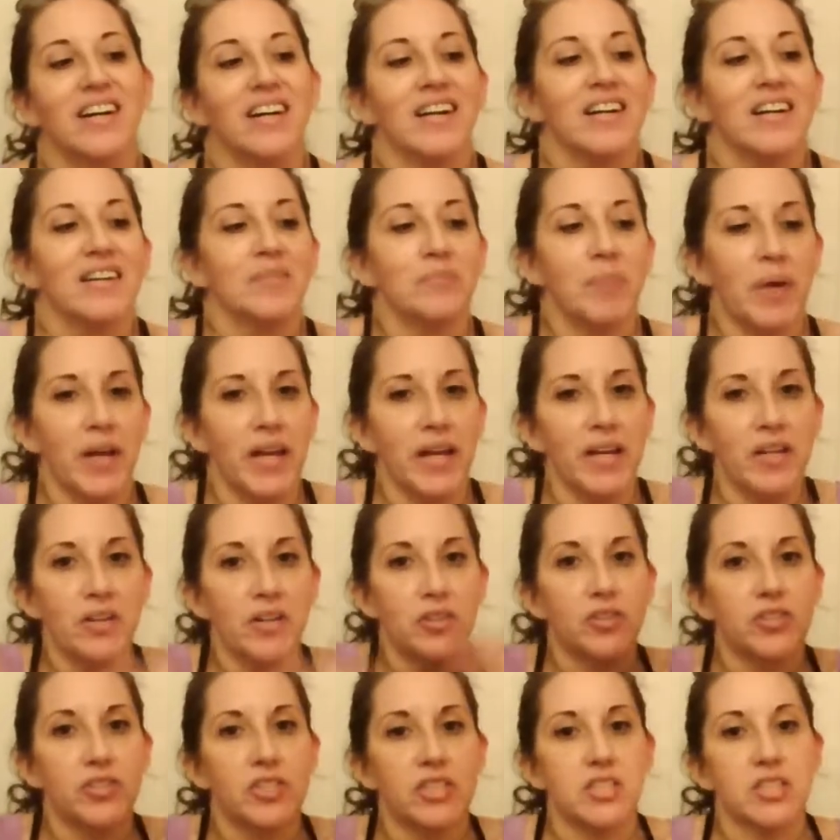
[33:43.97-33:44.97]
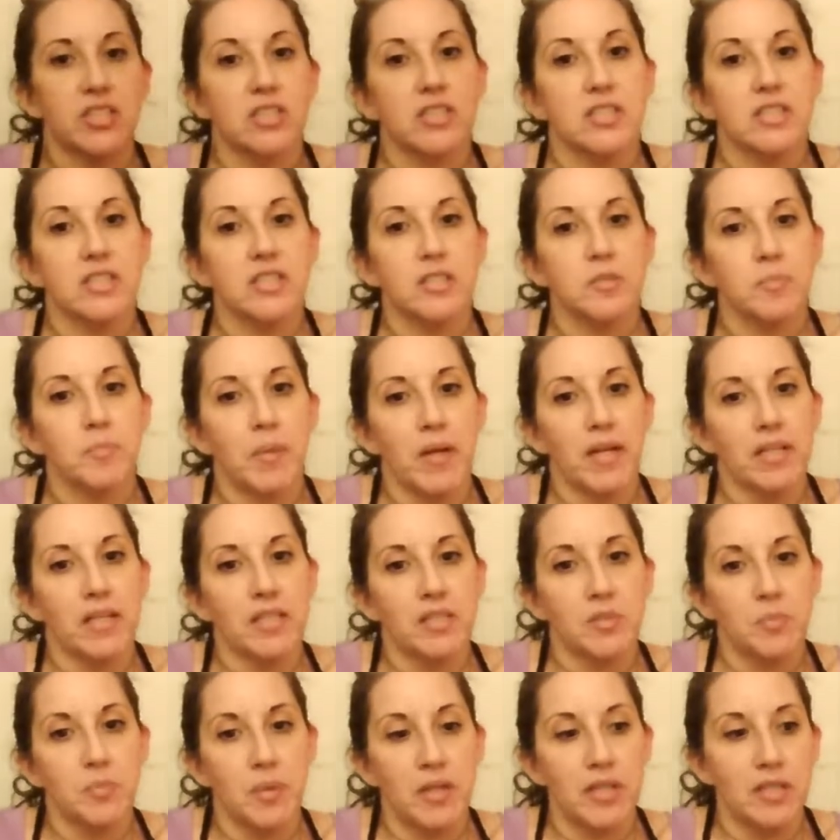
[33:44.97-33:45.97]
my energy just expand,
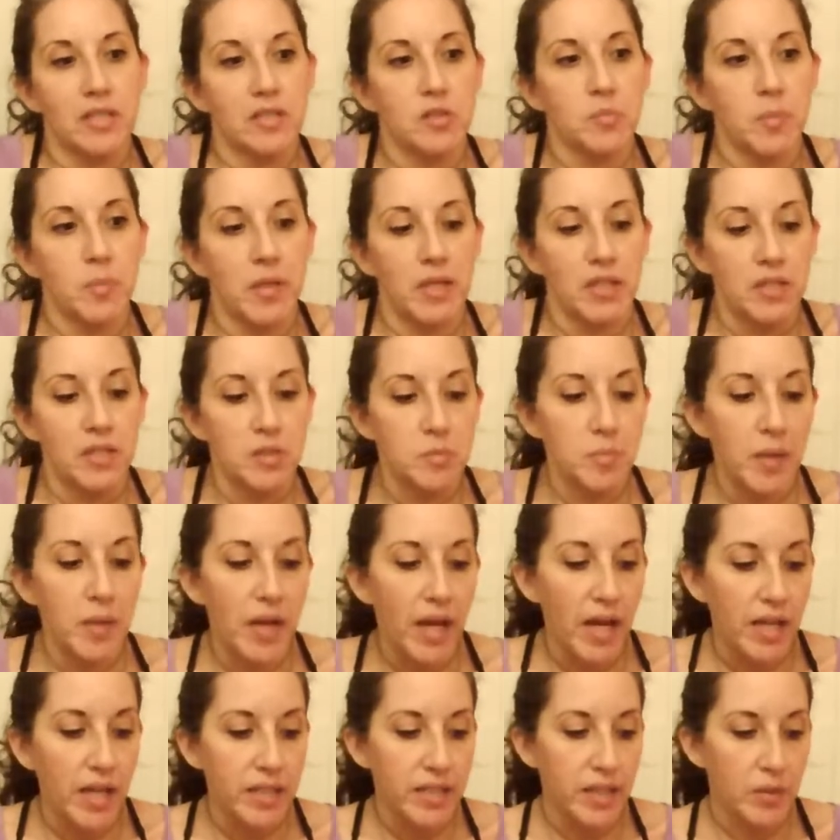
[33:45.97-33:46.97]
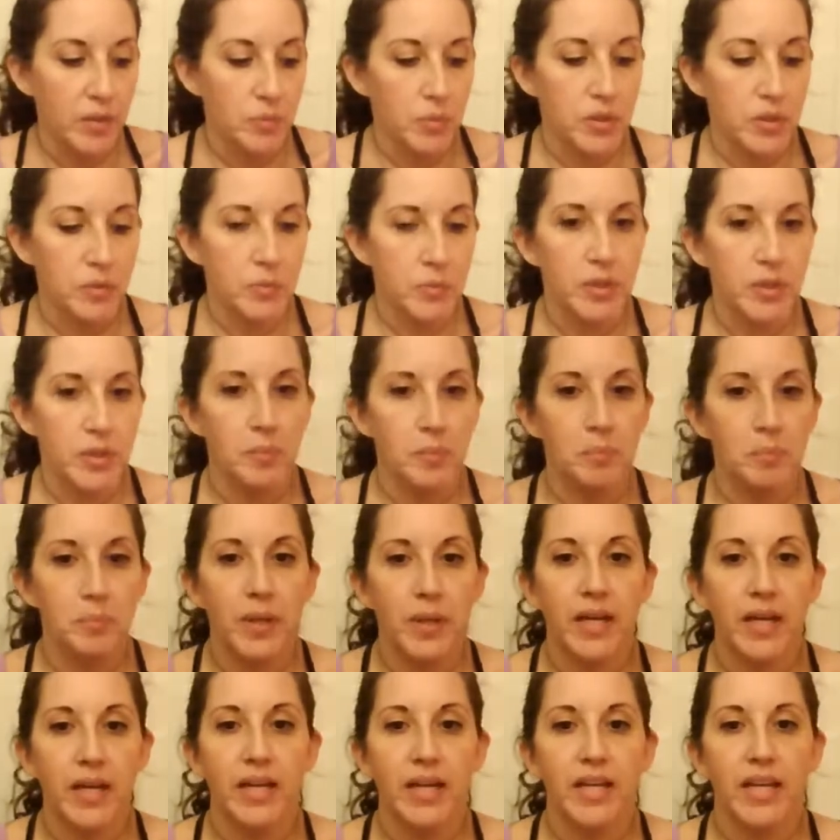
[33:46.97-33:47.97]
get really, really
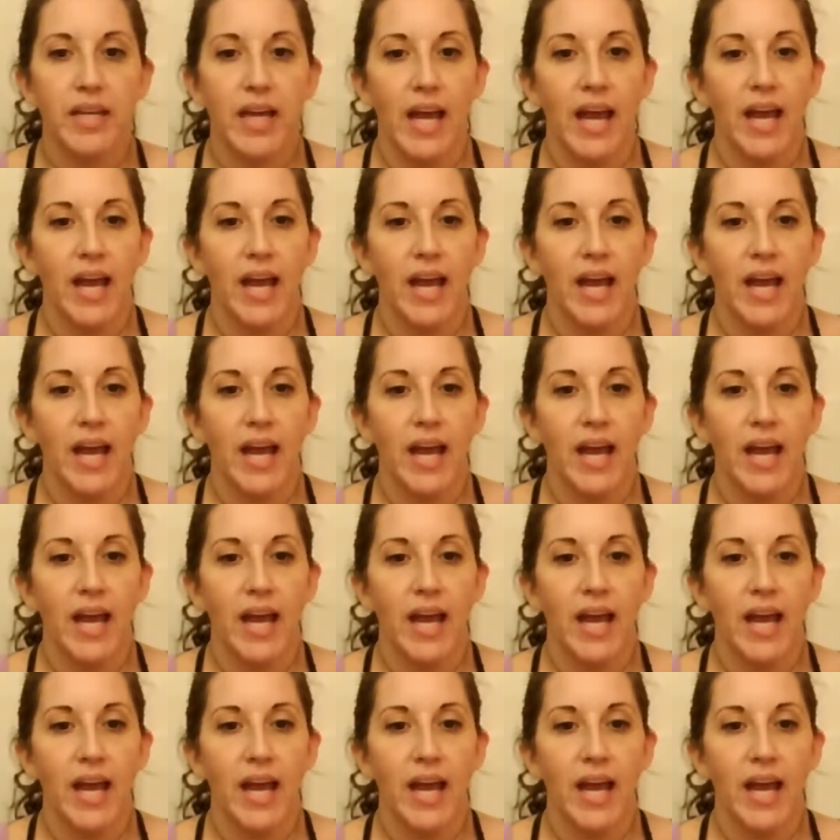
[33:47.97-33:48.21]
big.